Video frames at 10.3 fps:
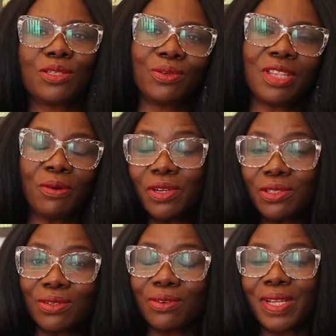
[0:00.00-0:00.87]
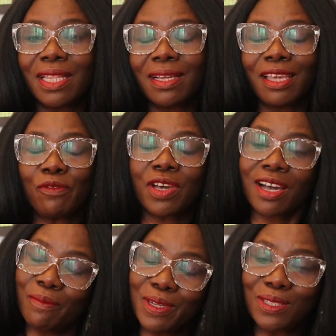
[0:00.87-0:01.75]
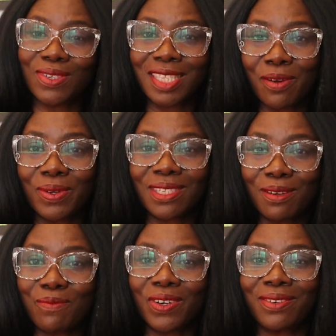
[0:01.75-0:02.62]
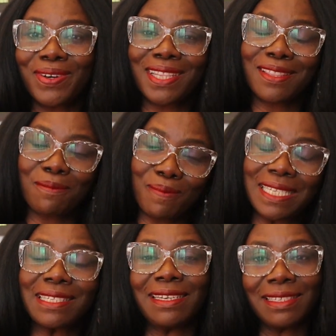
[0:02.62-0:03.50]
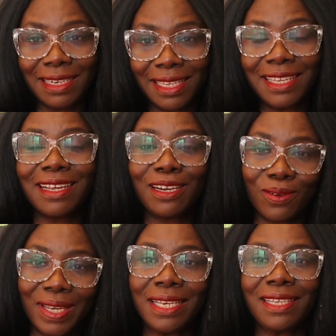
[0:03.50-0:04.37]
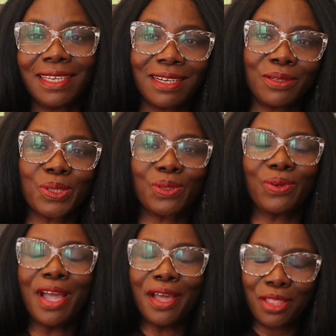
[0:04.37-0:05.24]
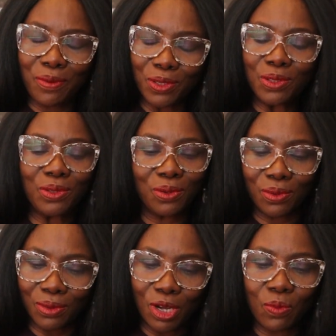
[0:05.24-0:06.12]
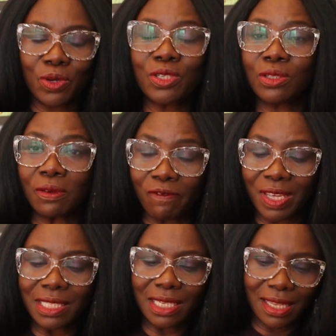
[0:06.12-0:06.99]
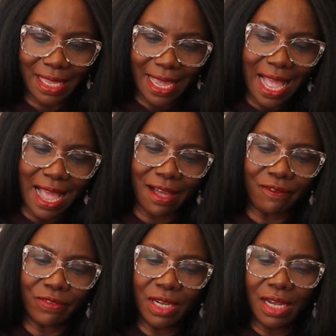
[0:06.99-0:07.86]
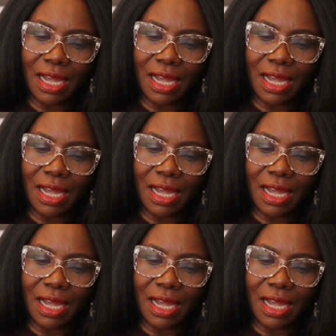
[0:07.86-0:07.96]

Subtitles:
So they want to know whether, if you're coming to stay with someone, whether the person is legal or illegal. So they want to know what sort of visa they have.